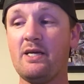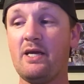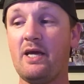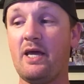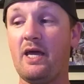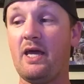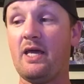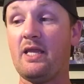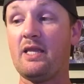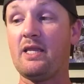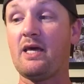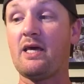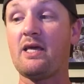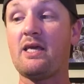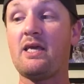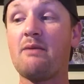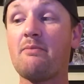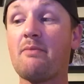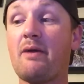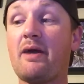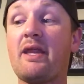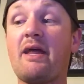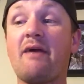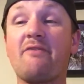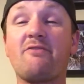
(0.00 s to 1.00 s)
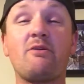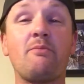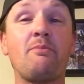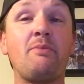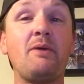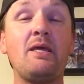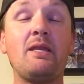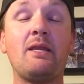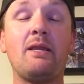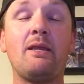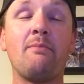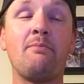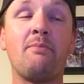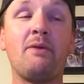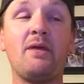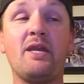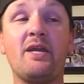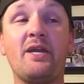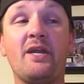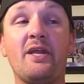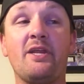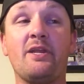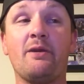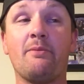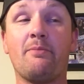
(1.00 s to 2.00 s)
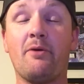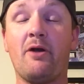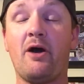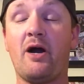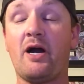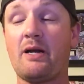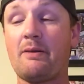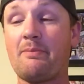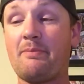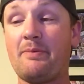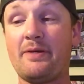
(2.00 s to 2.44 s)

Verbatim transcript: and uh, he might have to beat, beat it into Brock.